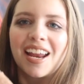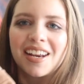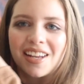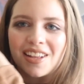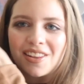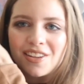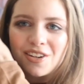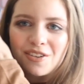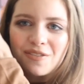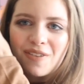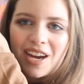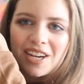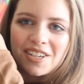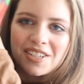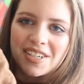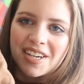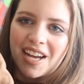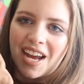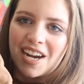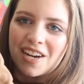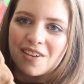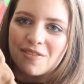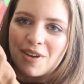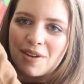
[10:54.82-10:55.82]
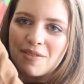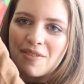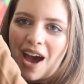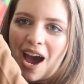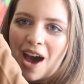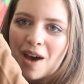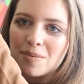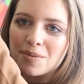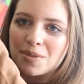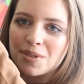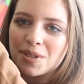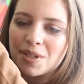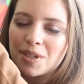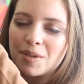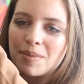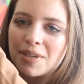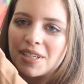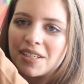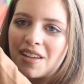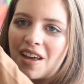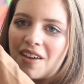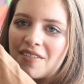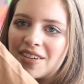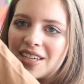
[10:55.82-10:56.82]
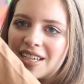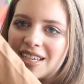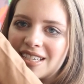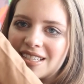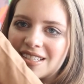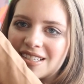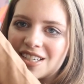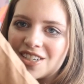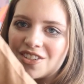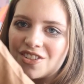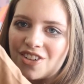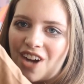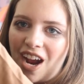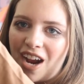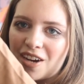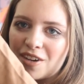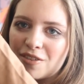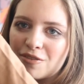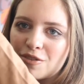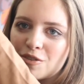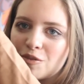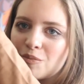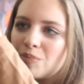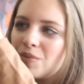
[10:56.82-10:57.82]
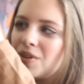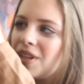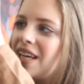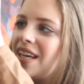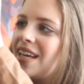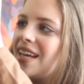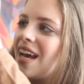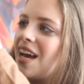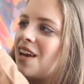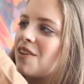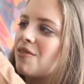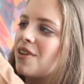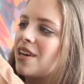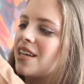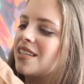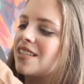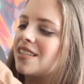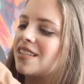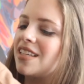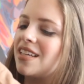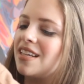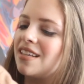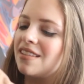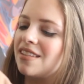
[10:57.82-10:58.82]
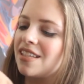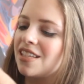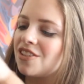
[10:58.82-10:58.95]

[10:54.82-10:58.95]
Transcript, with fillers: Another fashion item I've absolutely been loving is this jacket from Blank NYC.